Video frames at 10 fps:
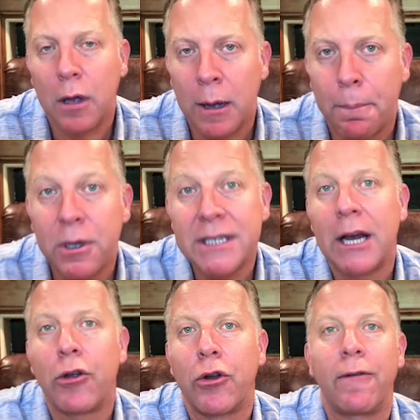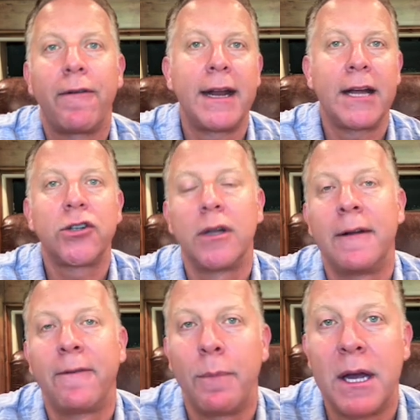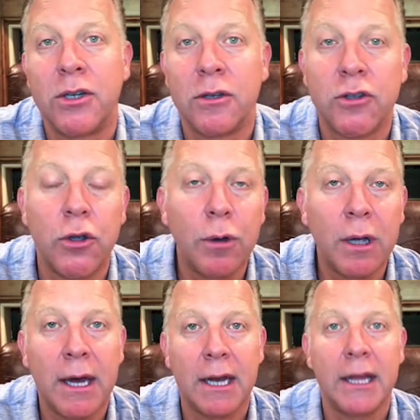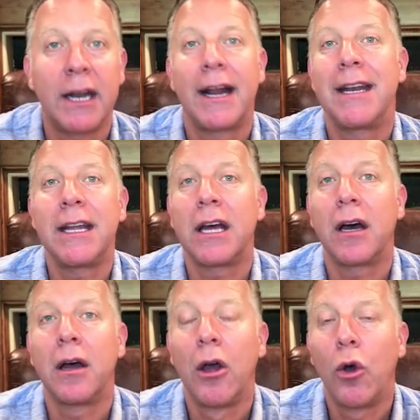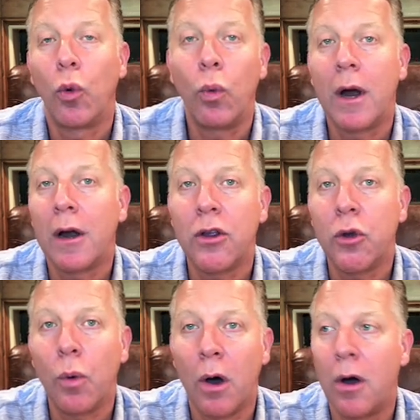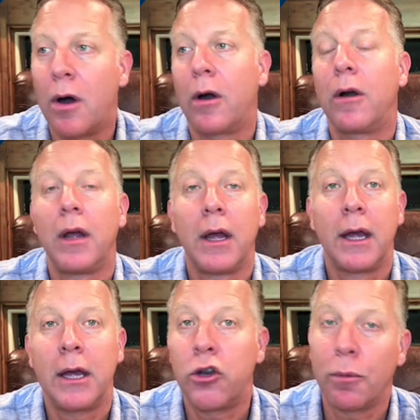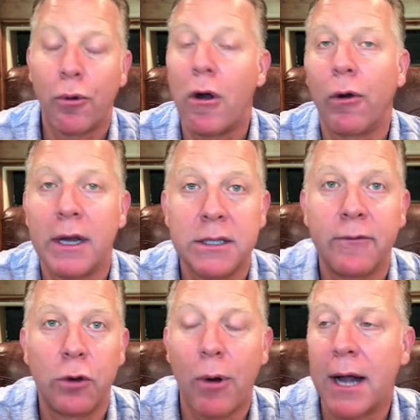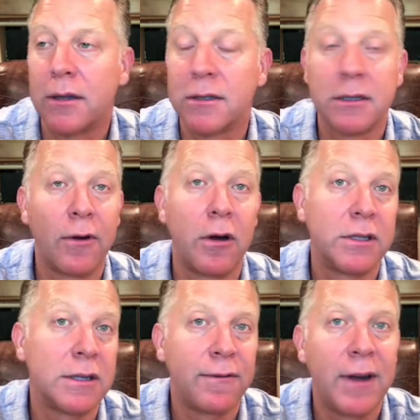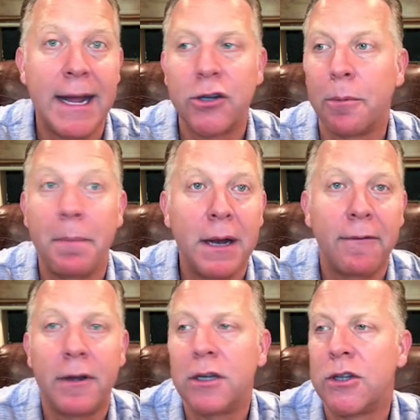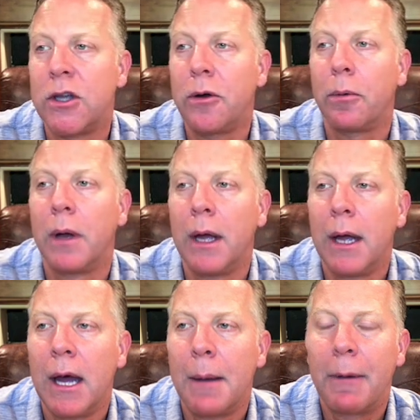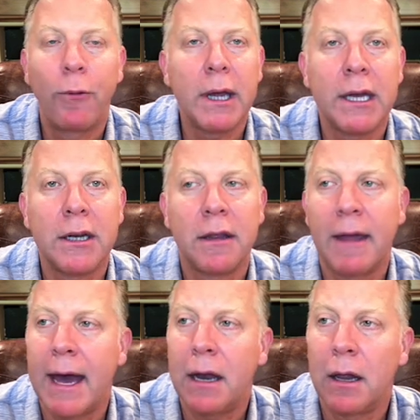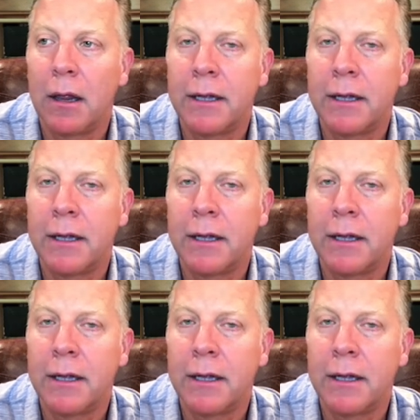put together your financial information so you can kind of get an idea where you are in your progress of your practice as far as its financial benefit to you. But before we get into that, let's